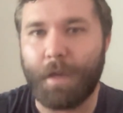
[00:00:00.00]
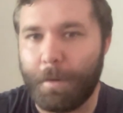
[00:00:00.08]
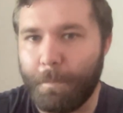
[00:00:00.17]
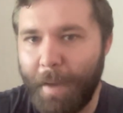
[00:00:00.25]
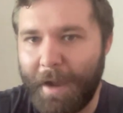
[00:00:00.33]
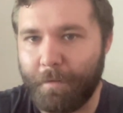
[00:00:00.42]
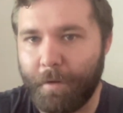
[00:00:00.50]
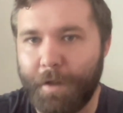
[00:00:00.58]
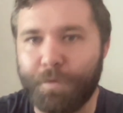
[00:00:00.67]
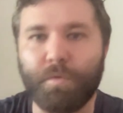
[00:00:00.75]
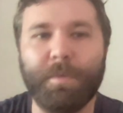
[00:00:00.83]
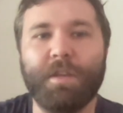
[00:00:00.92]
and
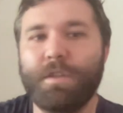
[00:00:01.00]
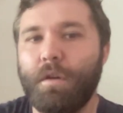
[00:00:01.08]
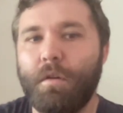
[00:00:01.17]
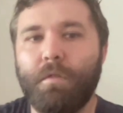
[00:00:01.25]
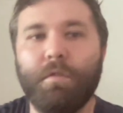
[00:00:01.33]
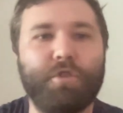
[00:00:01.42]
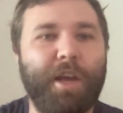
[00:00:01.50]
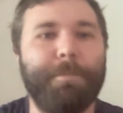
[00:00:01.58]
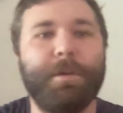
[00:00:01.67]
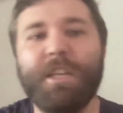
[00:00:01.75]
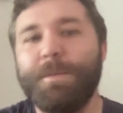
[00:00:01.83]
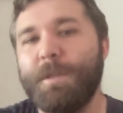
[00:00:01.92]
background from a historical
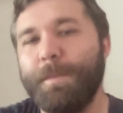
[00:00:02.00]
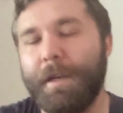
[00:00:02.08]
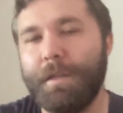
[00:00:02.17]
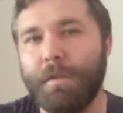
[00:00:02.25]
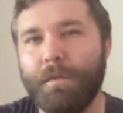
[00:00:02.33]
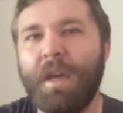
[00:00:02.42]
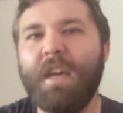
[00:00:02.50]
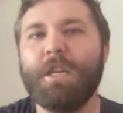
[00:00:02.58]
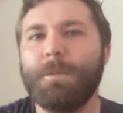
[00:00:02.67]
Japanese perspective,